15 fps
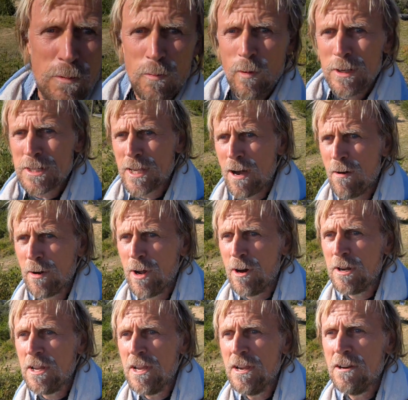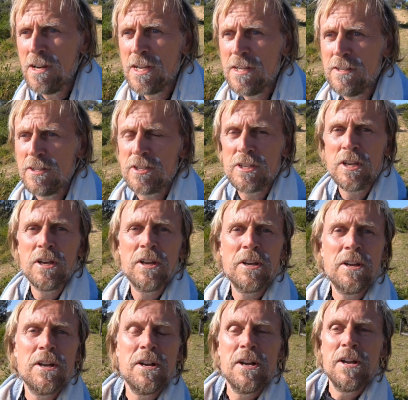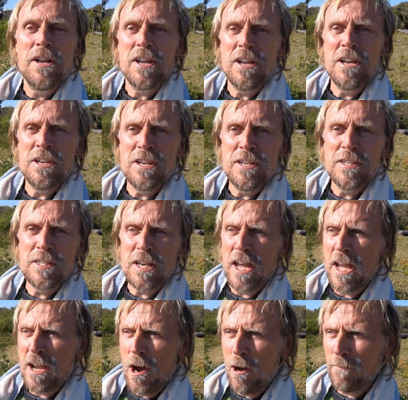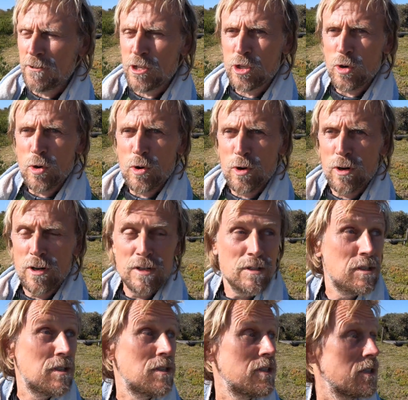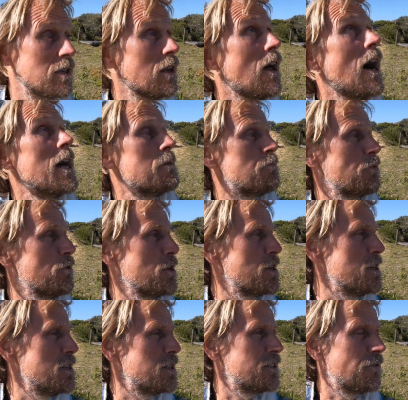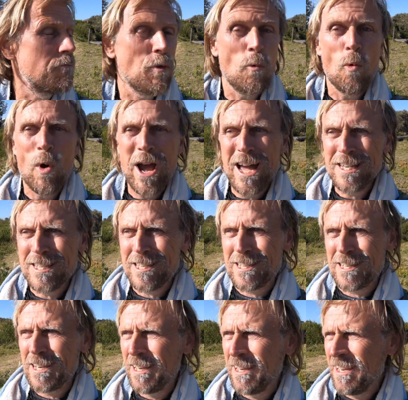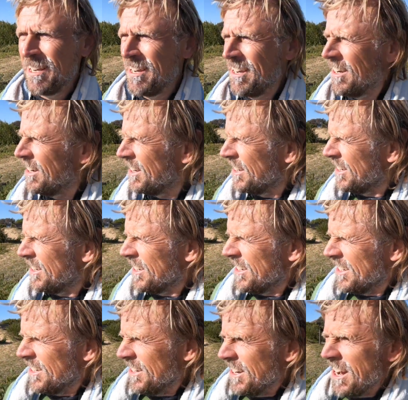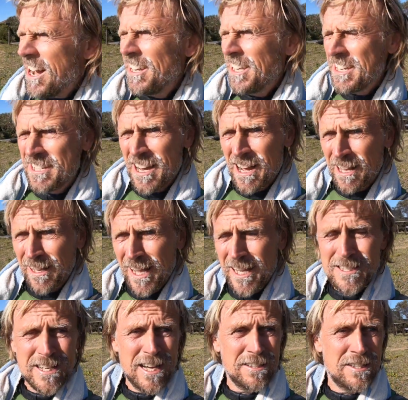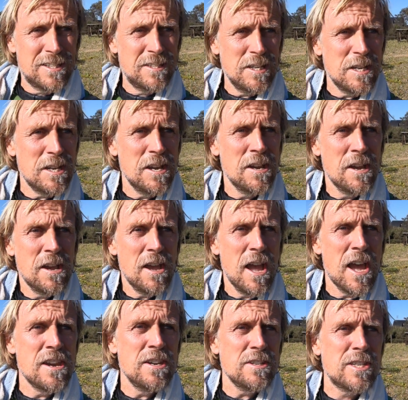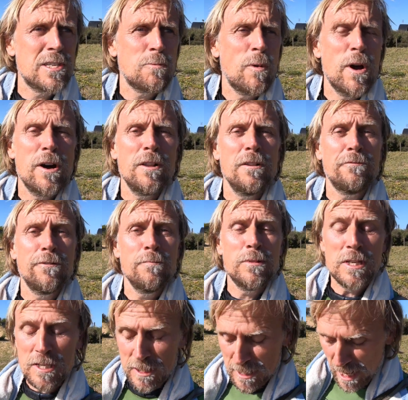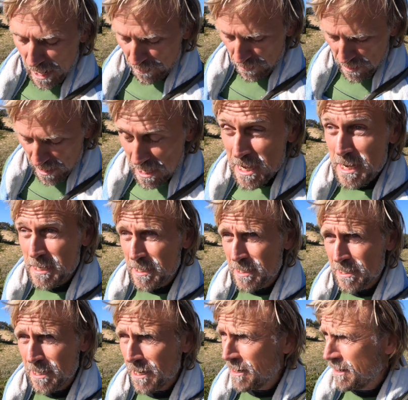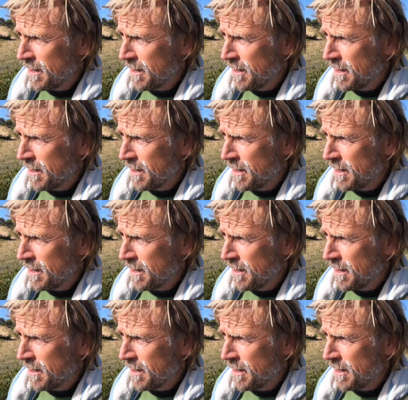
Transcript: What's going on here is, it is a offshore slight breeze from the west, gnarly dark clouds out to sea, and swell from the southeast.